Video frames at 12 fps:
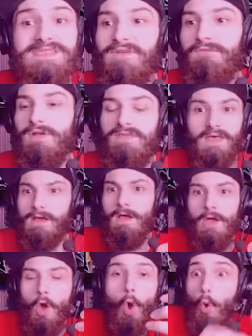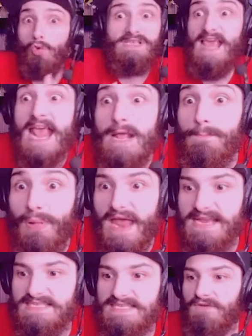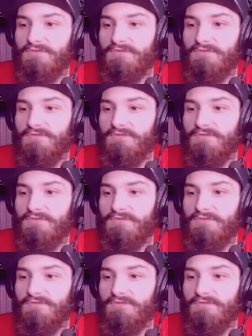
is different, the whole gameplay is